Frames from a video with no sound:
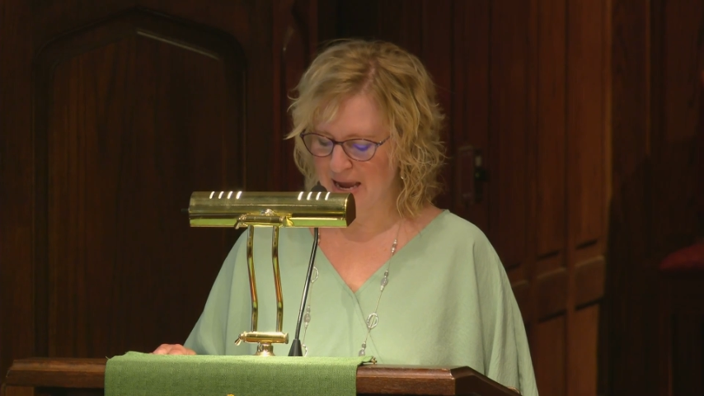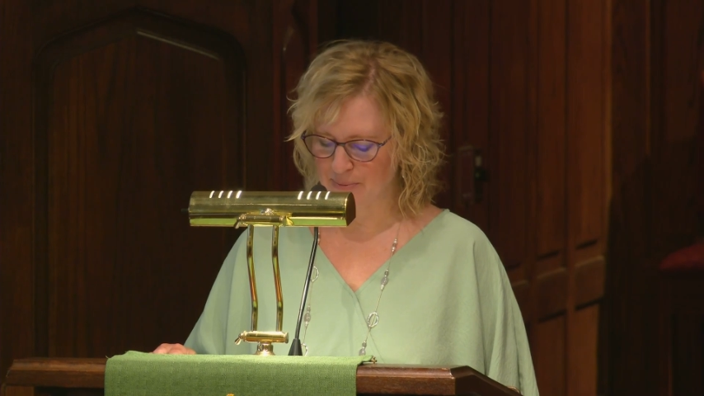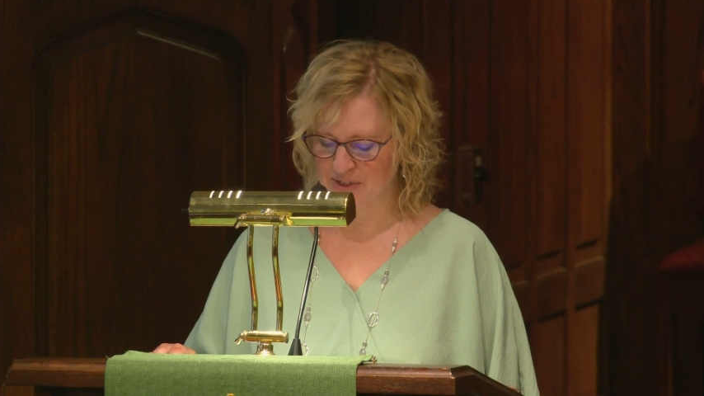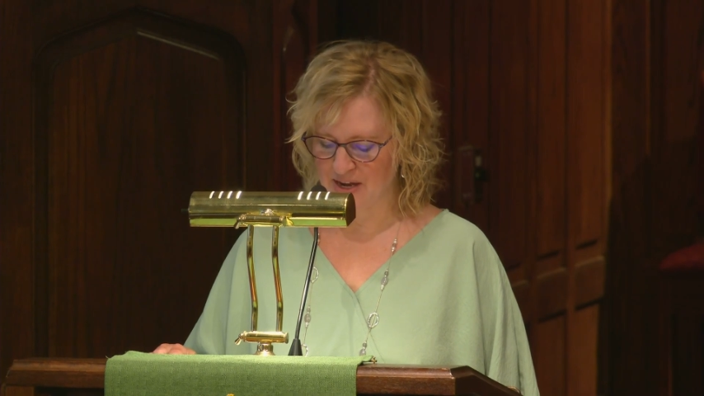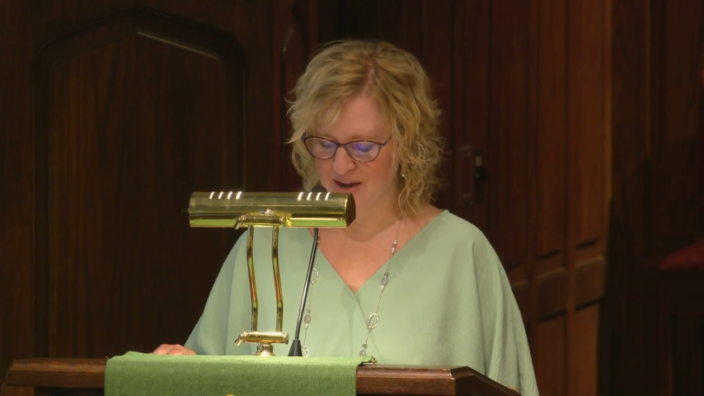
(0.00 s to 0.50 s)

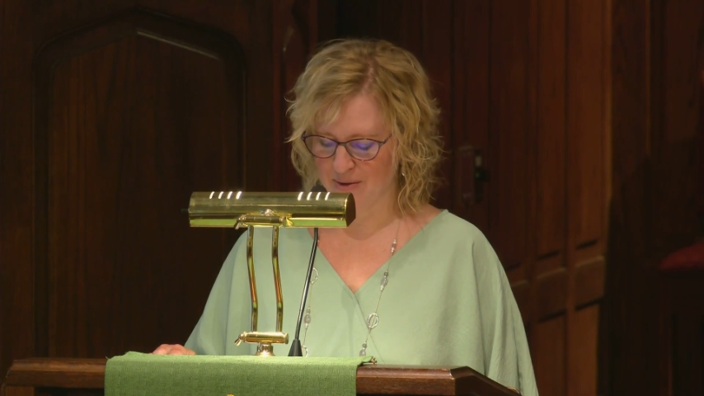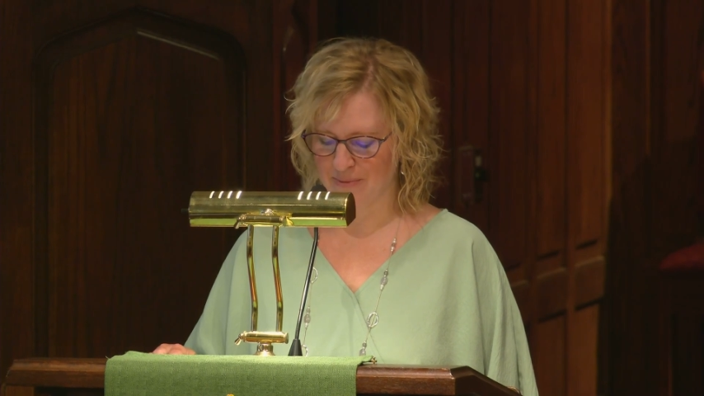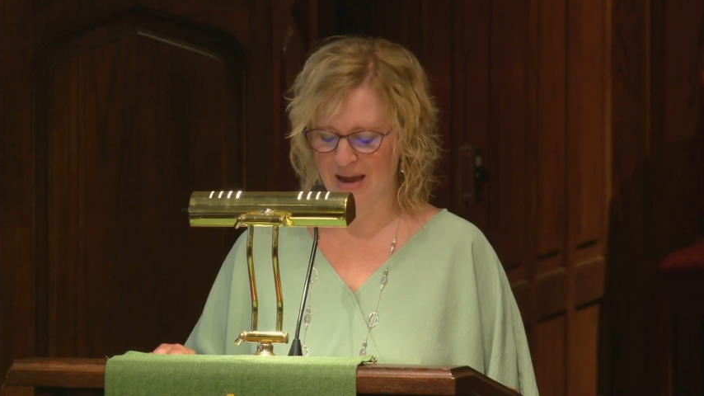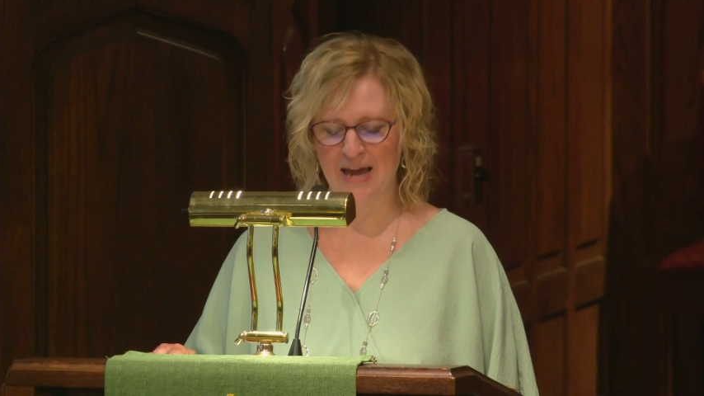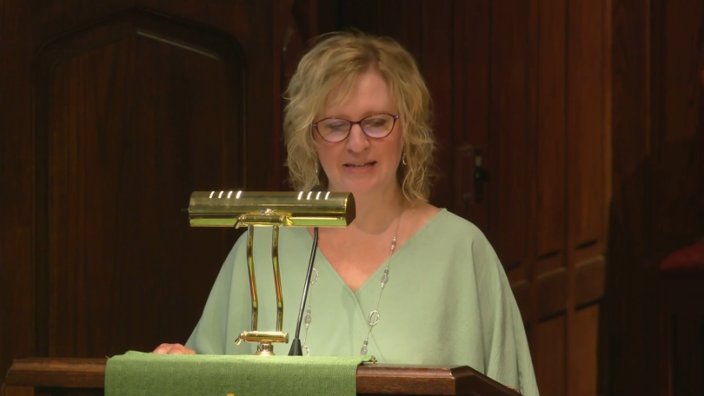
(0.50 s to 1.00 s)
came to
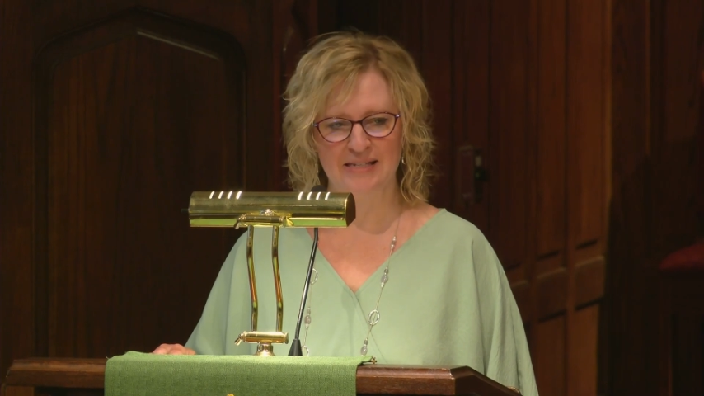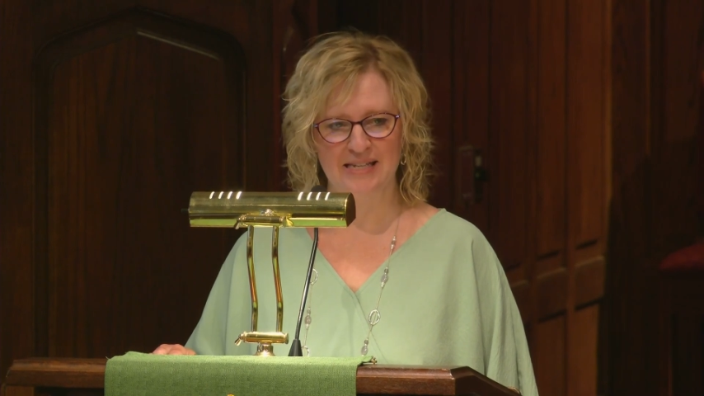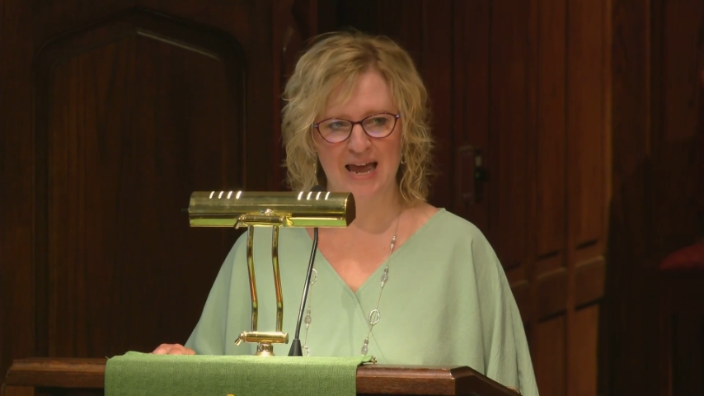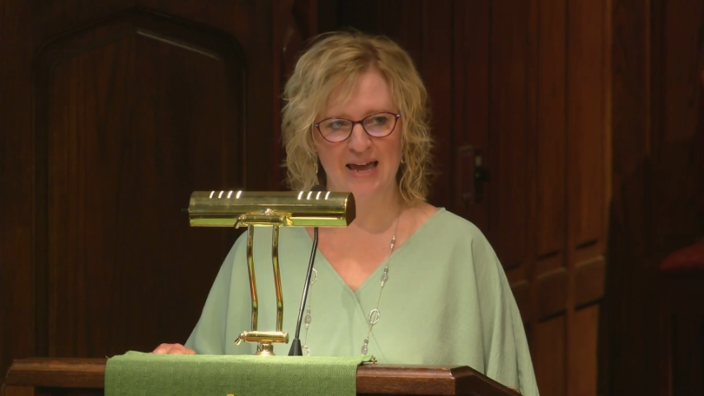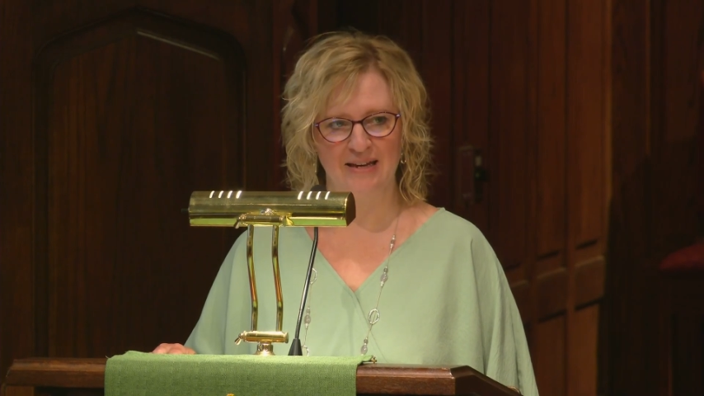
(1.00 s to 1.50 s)
him and
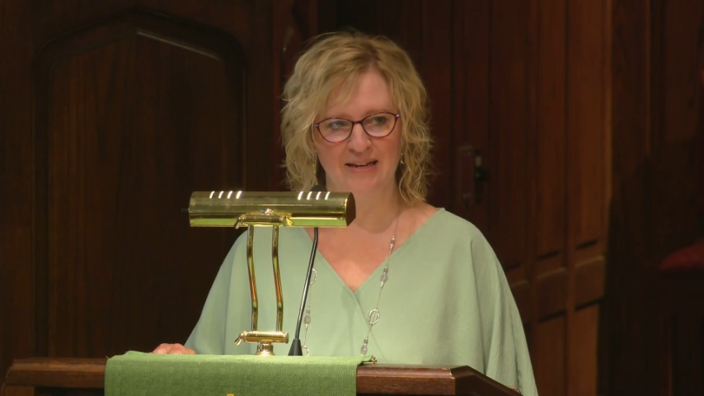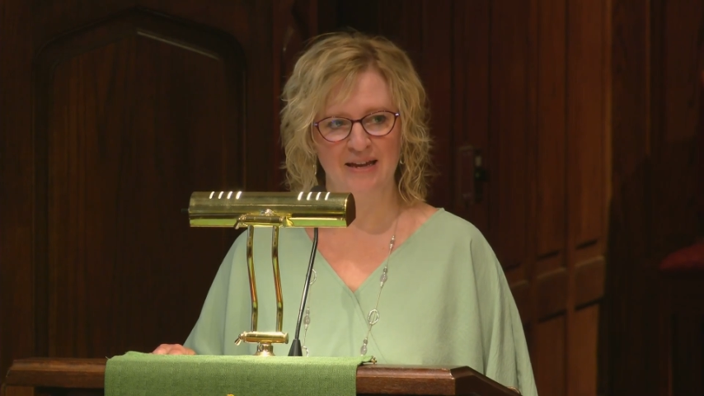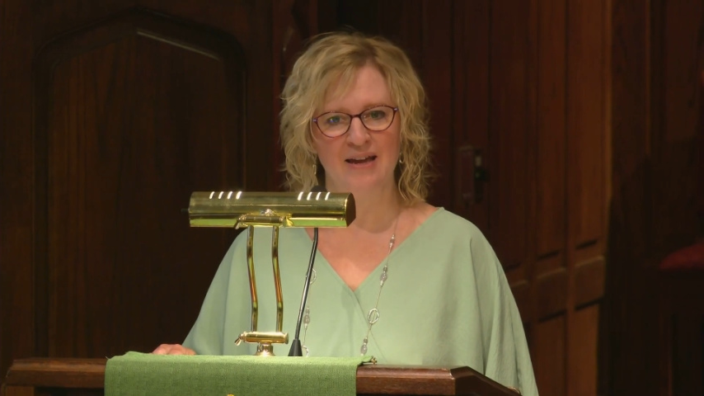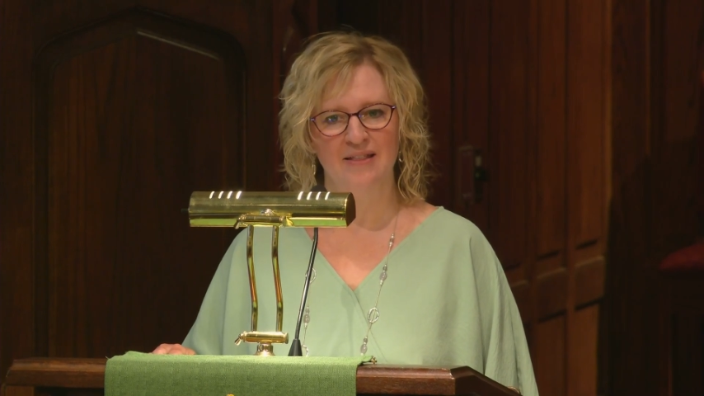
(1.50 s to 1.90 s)
said,